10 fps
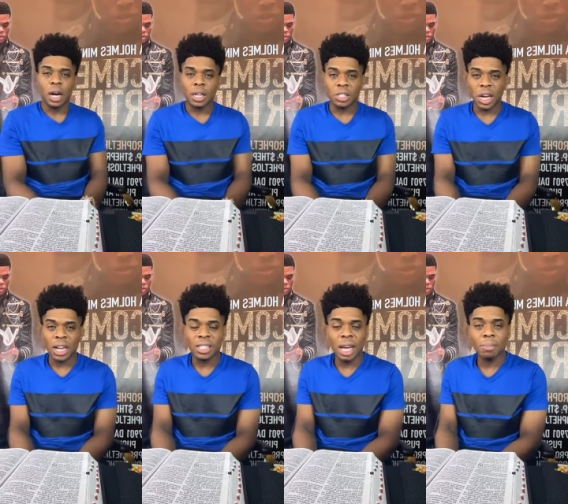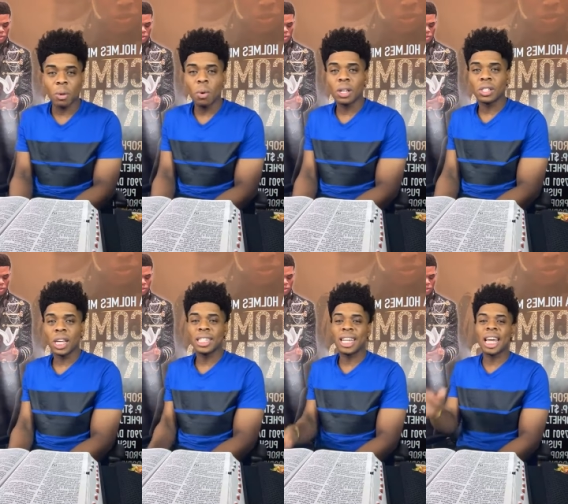uh, John chapter 1
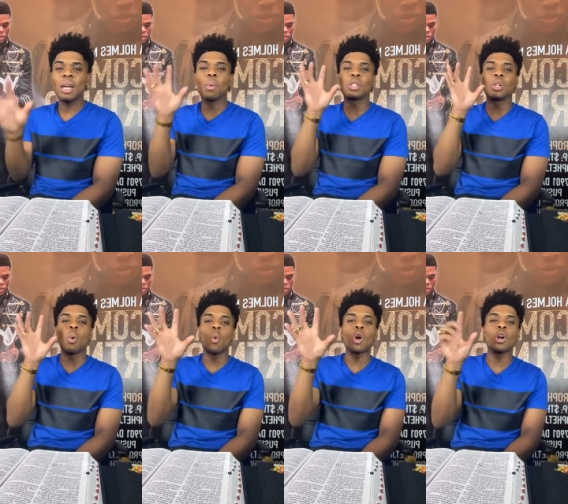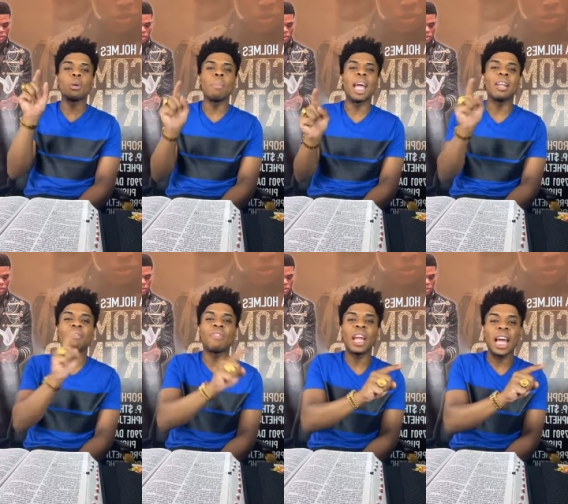says that he was the word
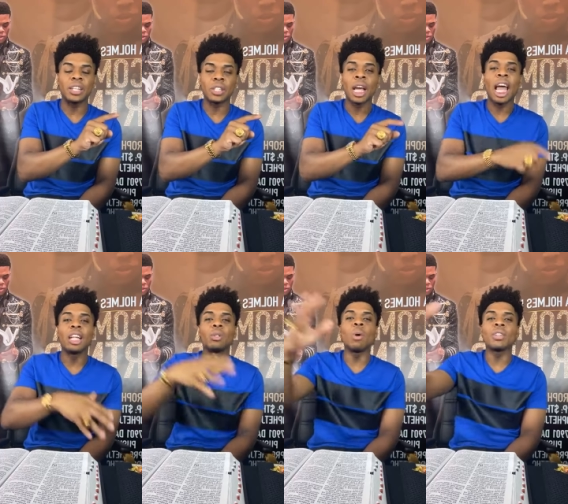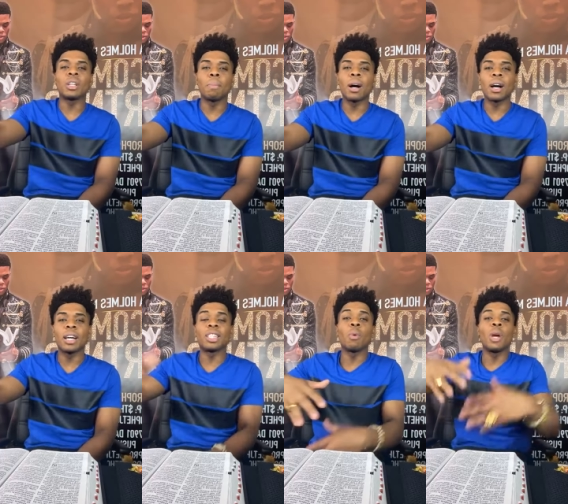made flesh and dwelt
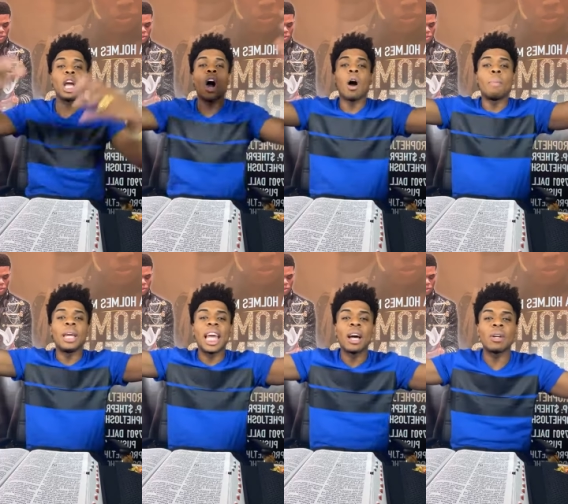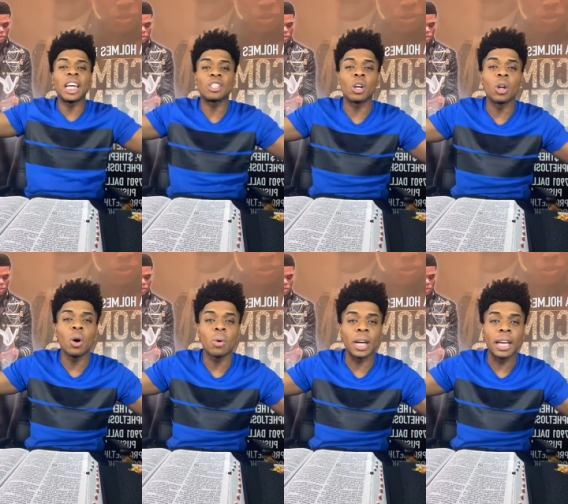among us, and we all beheld his
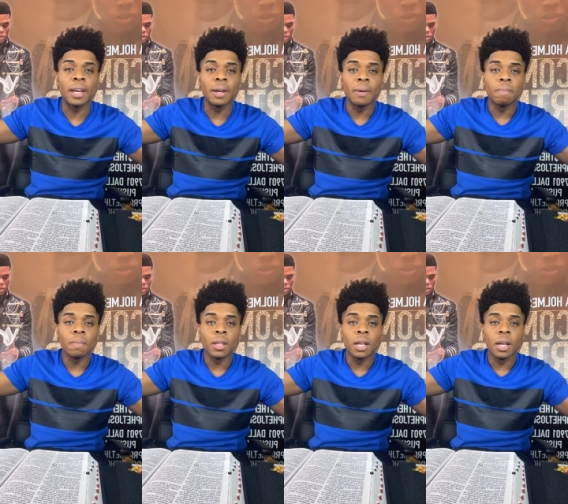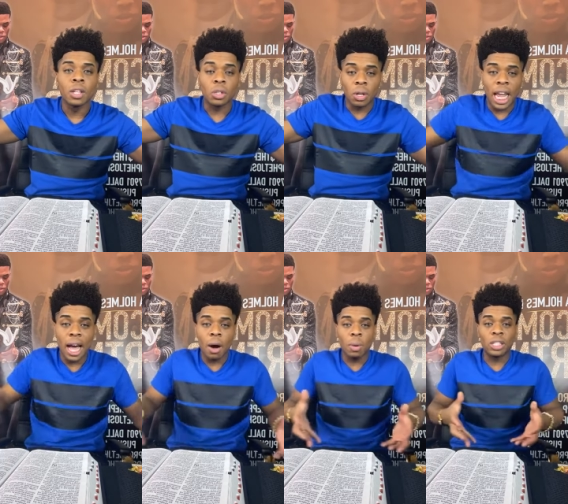glory. So
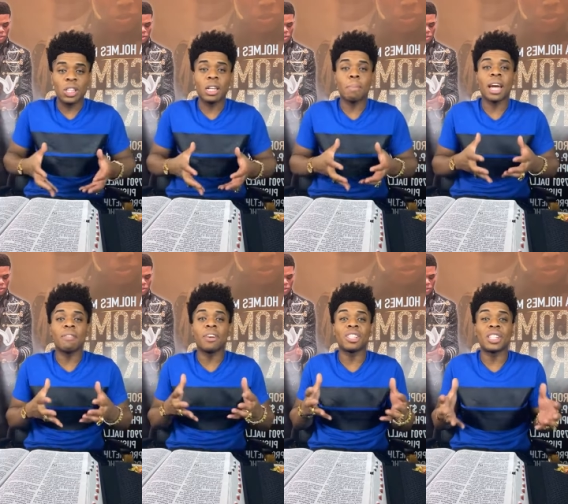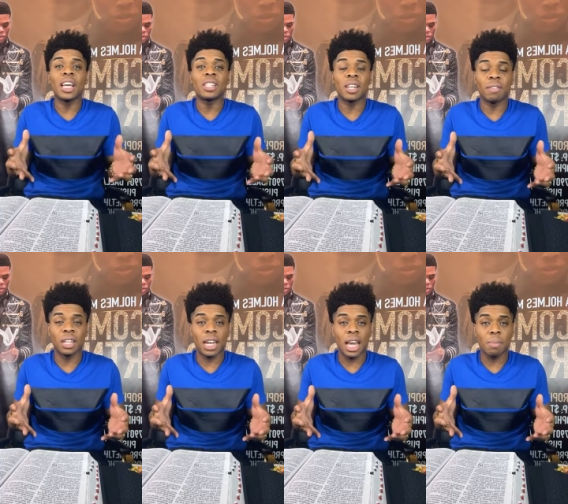now we see the manifestation
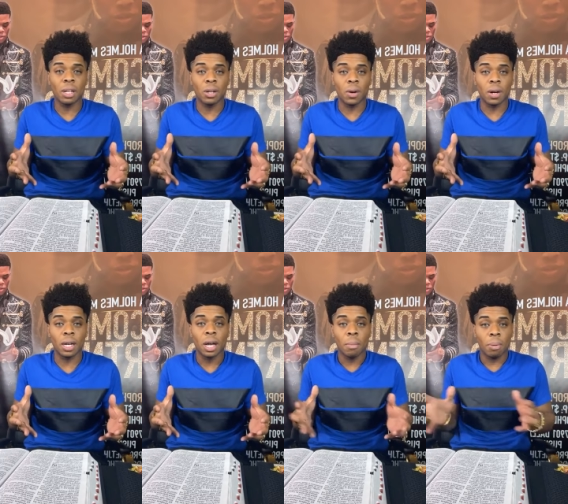of the name of the Lord.